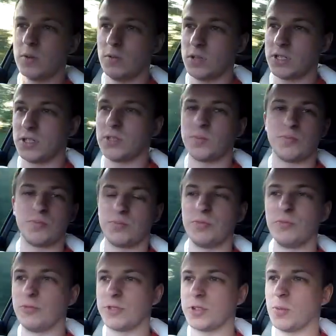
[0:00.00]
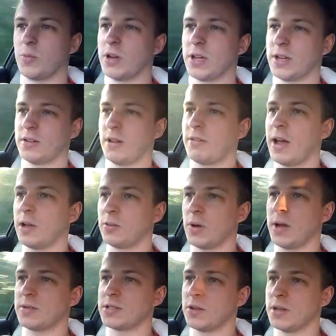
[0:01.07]
which is somewhere around
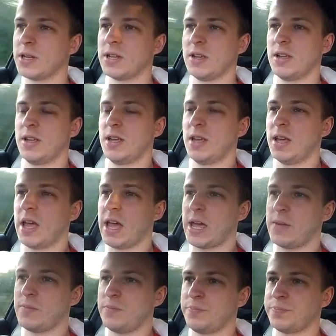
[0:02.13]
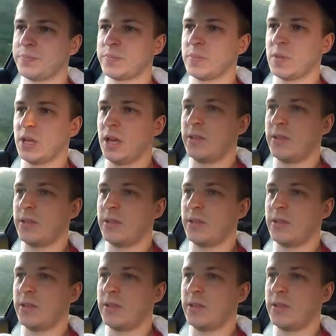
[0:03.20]
what I was doing, and